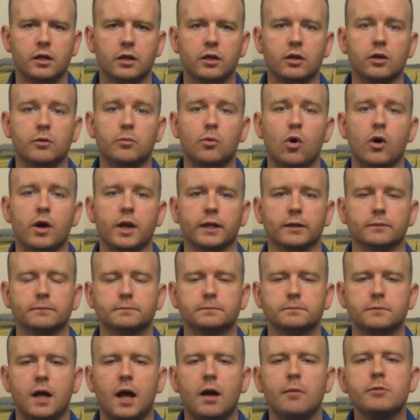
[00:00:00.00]
Good morning.
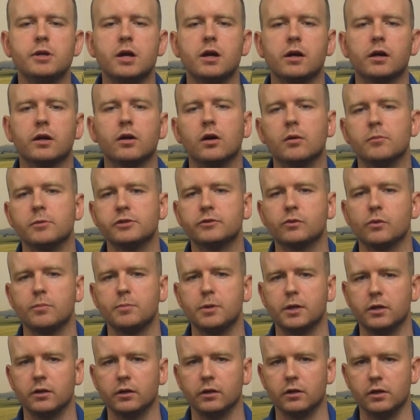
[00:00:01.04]
I'm Derek Hermish with
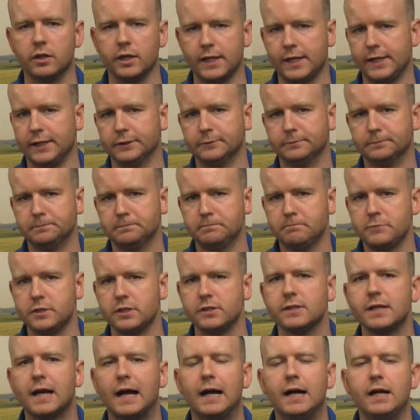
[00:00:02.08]
Paragon Ag. The
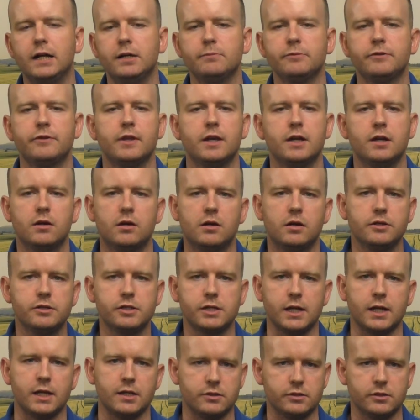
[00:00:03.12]
times they are
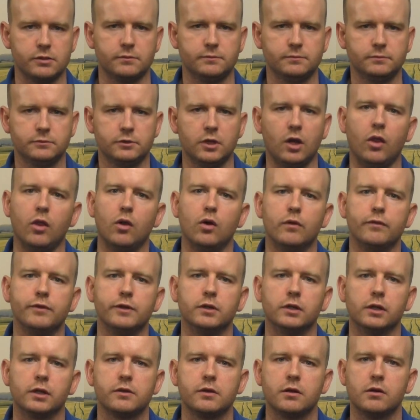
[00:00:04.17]
changing, although if
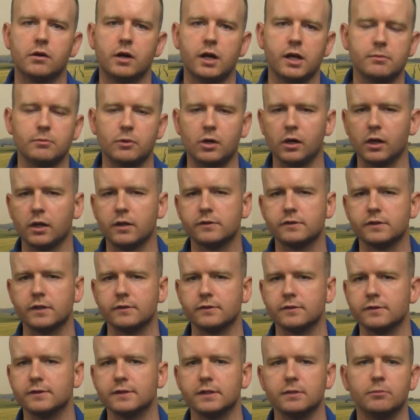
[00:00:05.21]
you look at the grain markets,
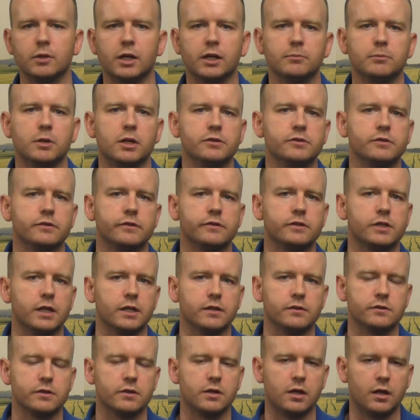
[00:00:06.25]
doesn't seem like much has
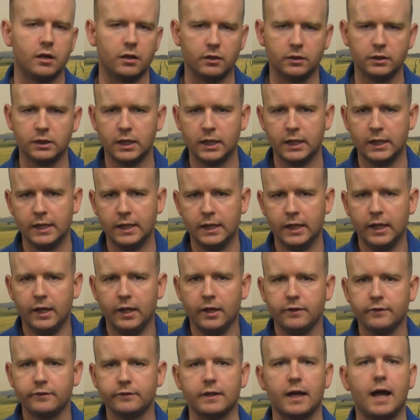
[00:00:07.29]
changed at all.
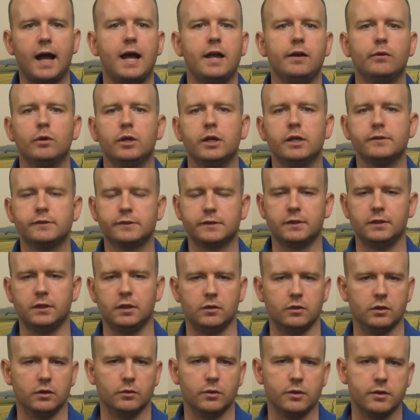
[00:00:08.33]
Sideways to
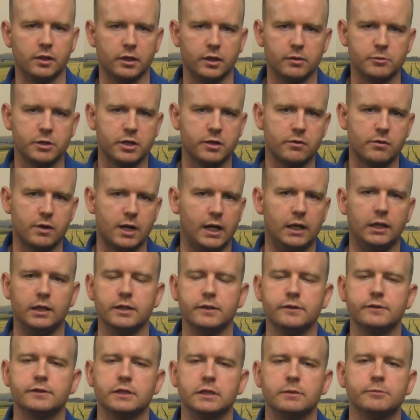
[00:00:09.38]
lower with limited
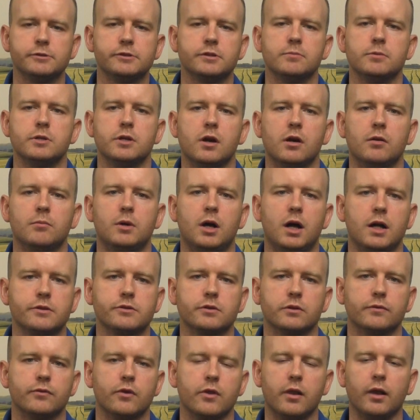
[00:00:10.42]
rallies seems to be our
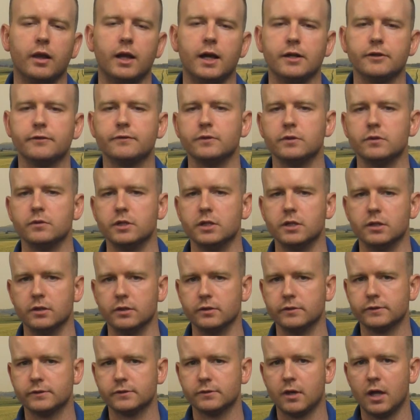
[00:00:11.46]
mantra for the last few
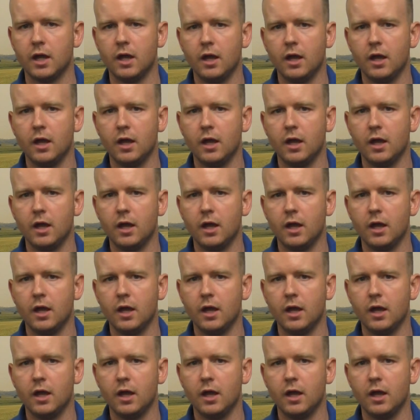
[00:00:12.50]
years.